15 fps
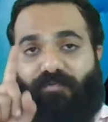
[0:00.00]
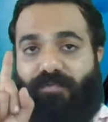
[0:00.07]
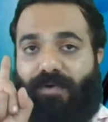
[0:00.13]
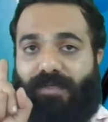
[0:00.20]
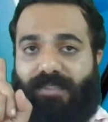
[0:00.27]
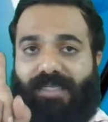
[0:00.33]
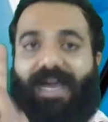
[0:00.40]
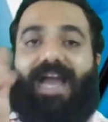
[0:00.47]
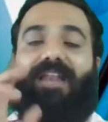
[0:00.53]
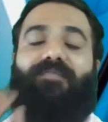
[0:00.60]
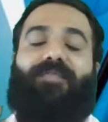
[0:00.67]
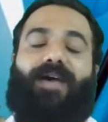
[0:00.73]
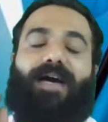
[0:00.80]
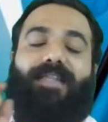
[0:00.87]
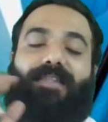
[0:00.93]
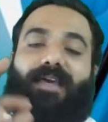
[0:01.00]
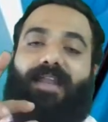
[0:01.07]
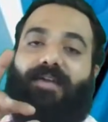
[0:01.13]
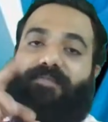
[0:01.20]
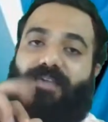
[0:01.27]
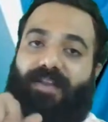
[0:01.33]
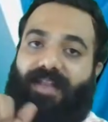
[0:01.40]
then after lambda,
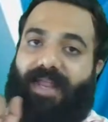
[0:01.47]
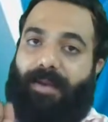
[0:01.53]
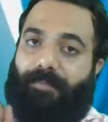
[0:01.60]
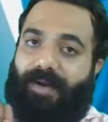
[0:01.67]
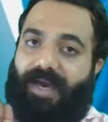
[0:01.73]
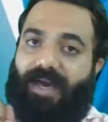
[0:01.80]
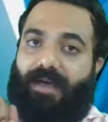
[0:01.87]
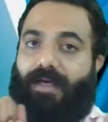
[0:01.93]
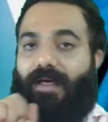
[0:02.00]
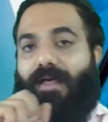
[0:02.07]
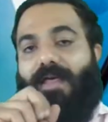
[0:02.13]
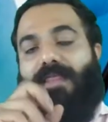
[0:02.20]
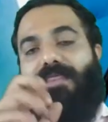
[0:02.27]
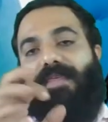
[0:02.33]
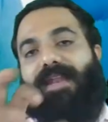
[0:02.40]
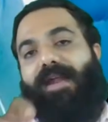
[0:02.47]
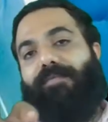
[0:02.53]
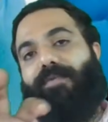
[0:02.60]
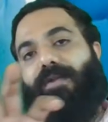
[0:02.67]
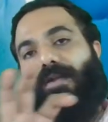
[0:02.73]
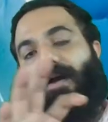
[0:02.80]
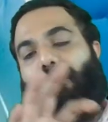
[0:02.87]
then after upstream
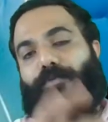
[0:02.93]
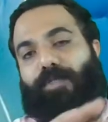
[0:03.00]
cases.